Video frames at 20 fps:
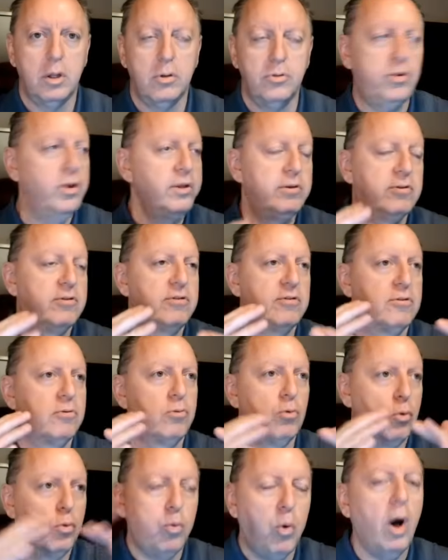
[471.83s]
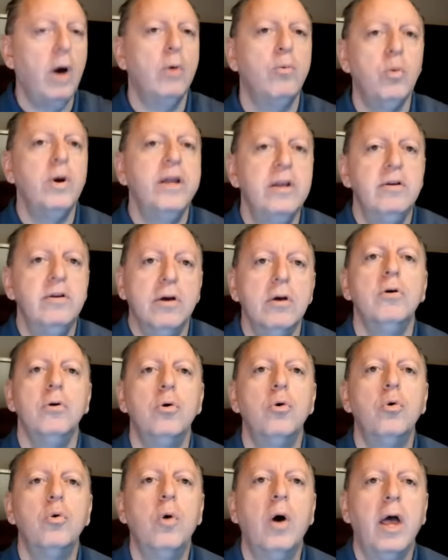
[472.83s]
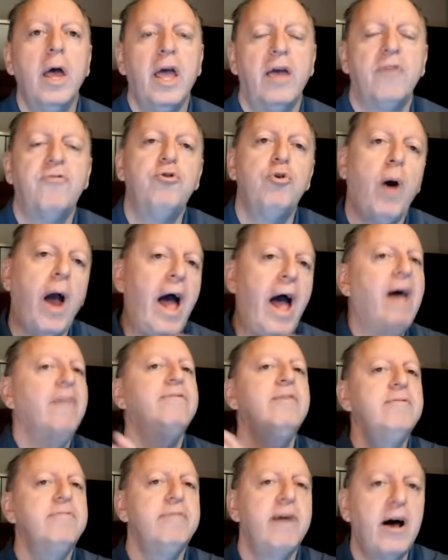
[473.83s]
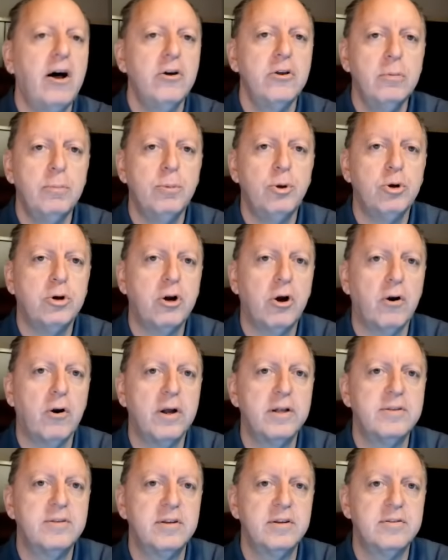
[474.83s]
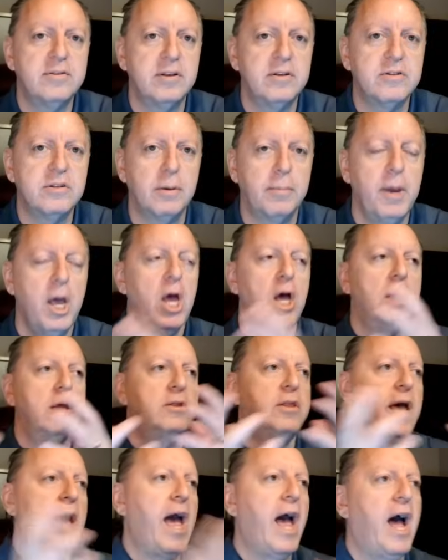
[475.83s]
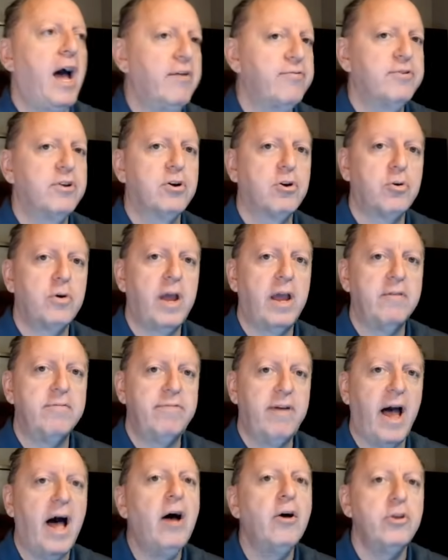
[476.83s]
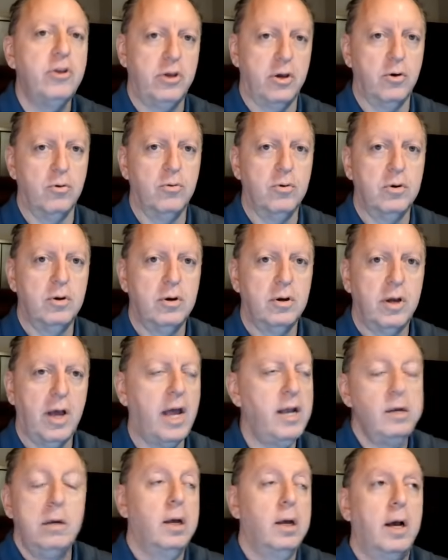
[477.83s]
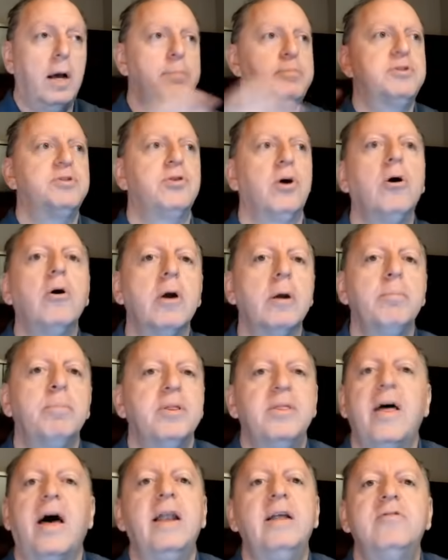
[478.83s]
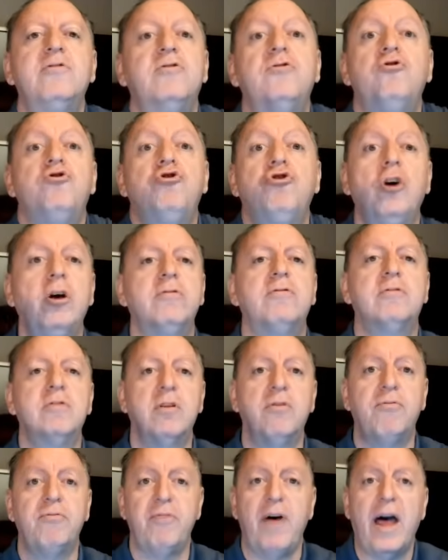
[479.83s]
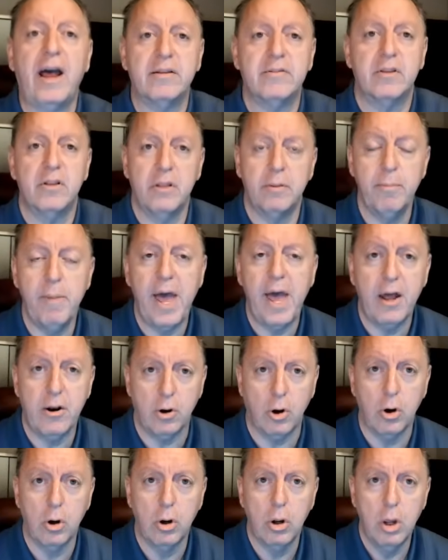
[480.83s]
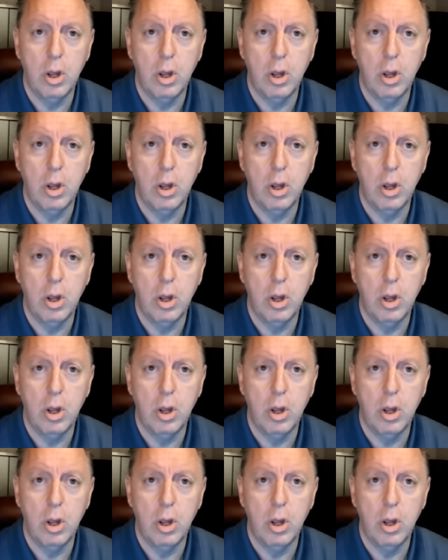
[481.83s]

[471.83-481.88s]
That's what we do. If you have a valuable currency system, they have to create value. And I'm sorry, but that is just the fact of the matter.